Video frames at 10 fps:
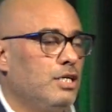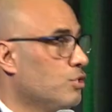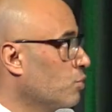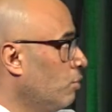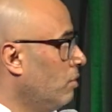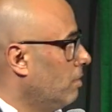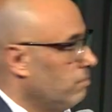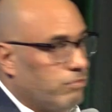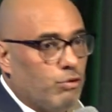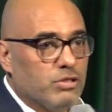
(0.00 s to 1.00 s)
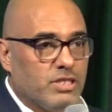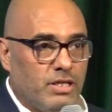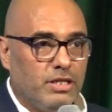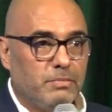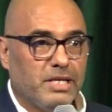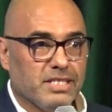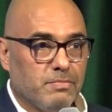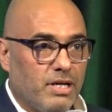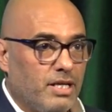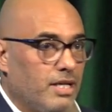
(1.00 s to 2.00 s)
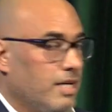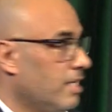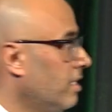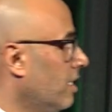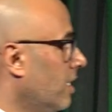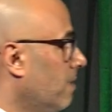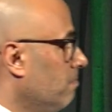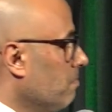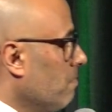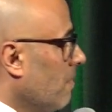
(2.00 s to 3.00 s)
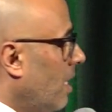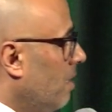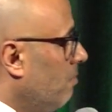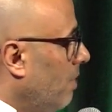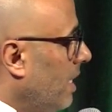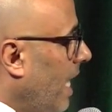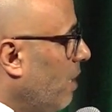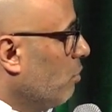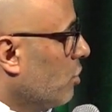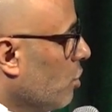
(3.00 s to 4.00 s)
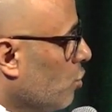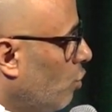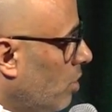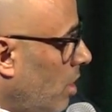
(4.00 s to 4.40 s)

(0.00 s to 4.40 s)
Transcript: so of course Arabic is my main language. So